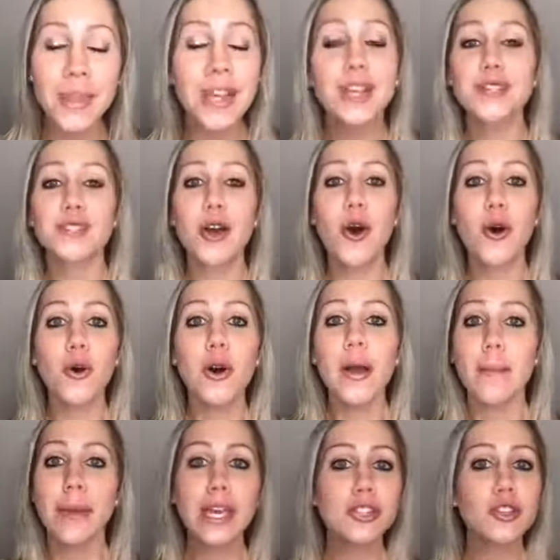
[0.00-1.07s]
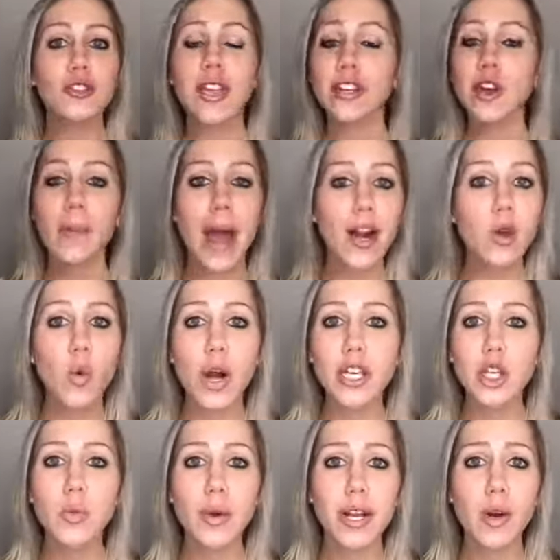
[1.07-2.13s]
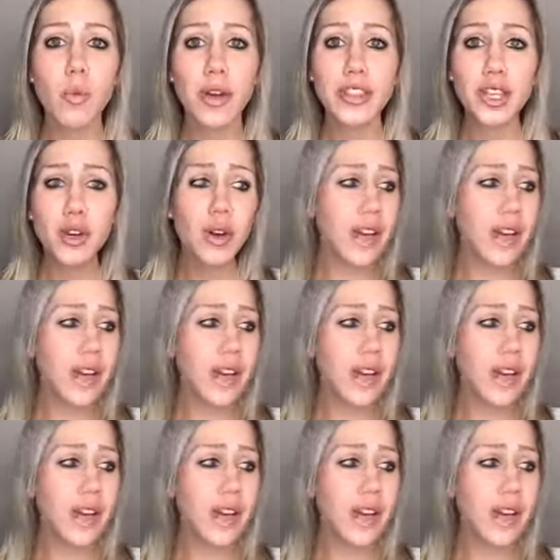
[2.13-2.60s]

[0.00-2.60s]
So make sure that no matter what, you bring them with you.